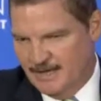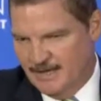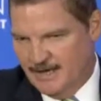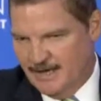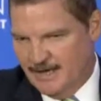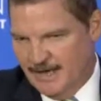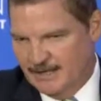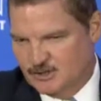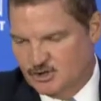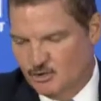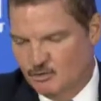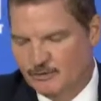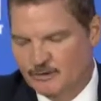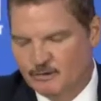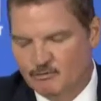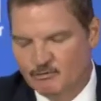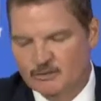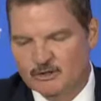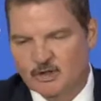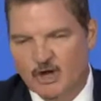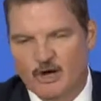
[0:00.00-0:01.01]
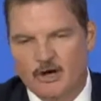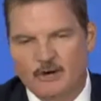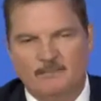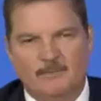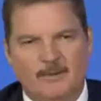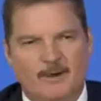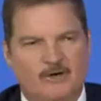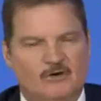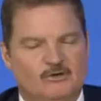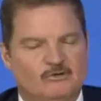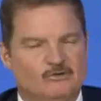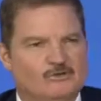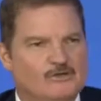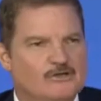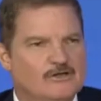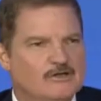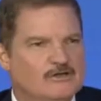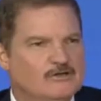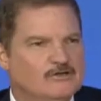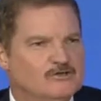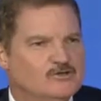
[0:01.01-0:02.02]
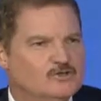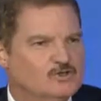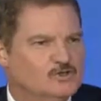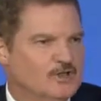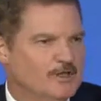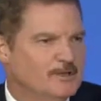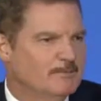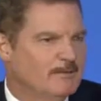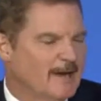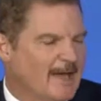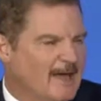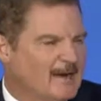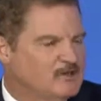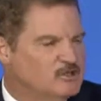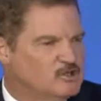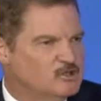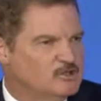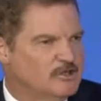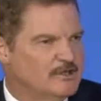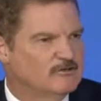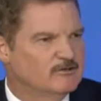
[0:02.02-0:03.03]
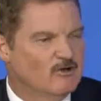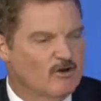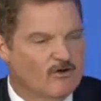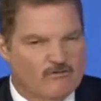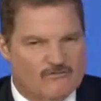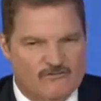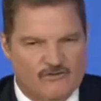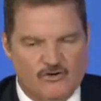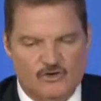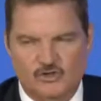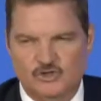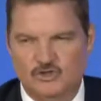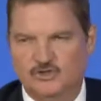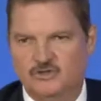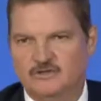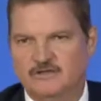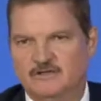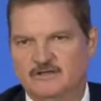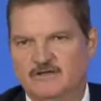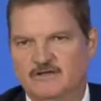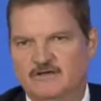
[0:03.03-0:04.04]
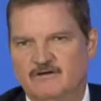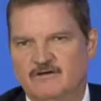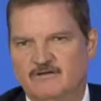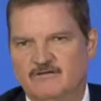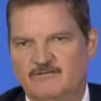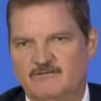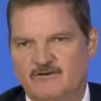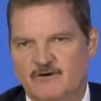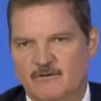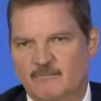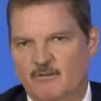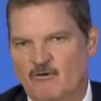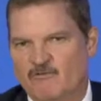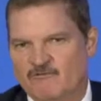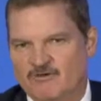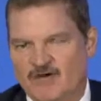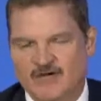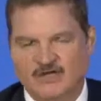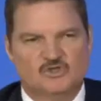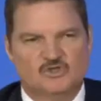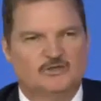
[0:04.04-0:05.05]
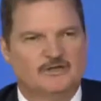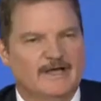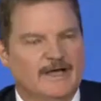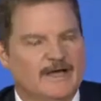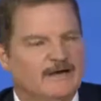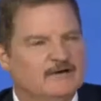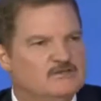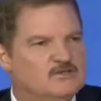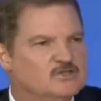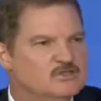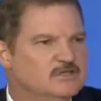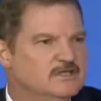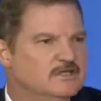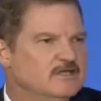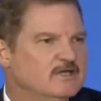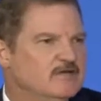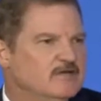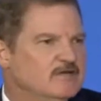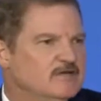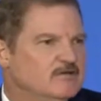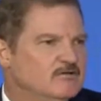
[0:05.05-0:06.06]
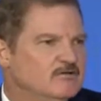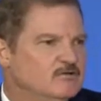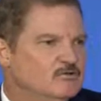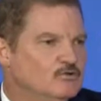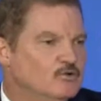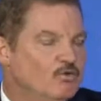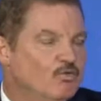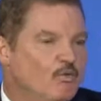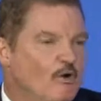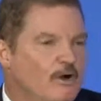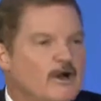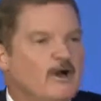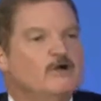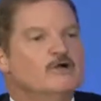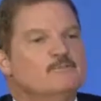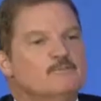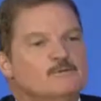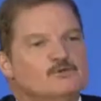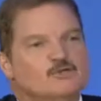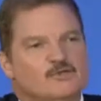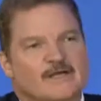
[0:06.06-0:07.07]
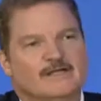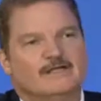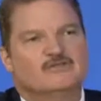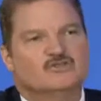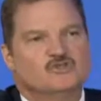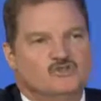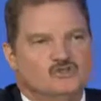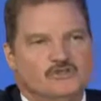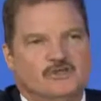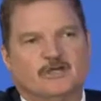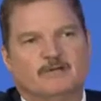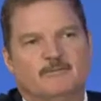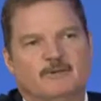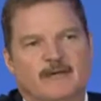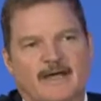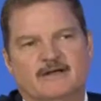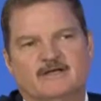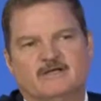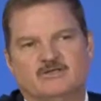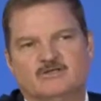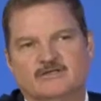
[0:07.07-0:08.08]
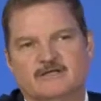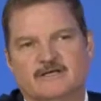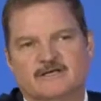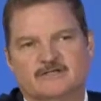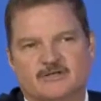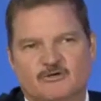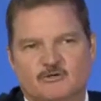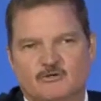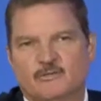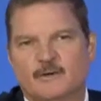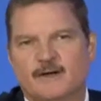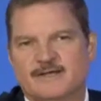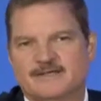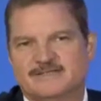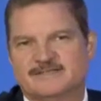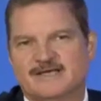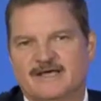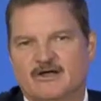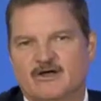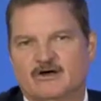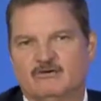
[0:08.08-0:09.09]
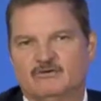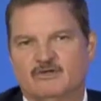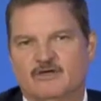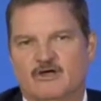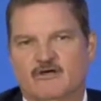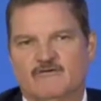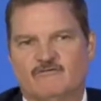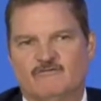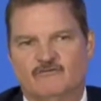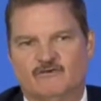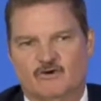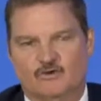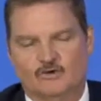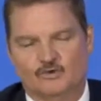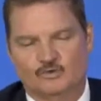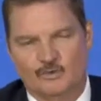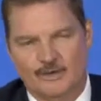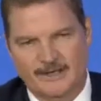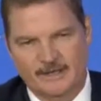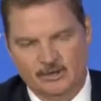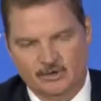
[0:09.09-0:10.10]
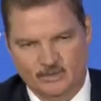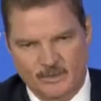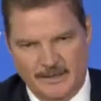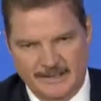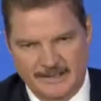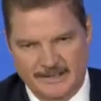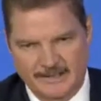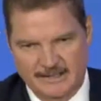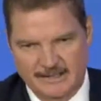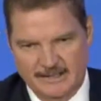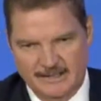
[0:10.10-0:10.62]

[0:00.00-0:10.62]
And so when we talk about sustainable energy and the conversion from conventional energy to to 100% sustainable energy, as Aruba has set out for 2020.